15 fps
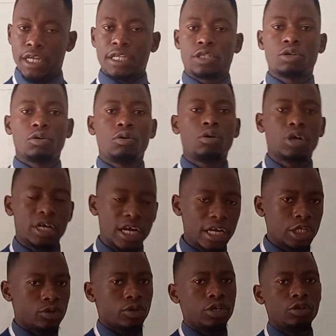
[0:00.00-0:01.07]
So
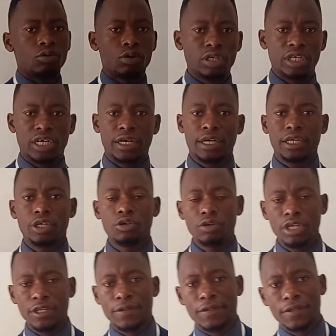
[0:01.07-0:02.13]
guys, when you order
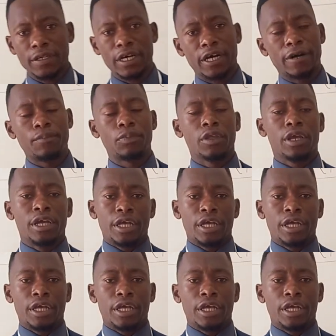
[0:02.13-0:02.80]
units, when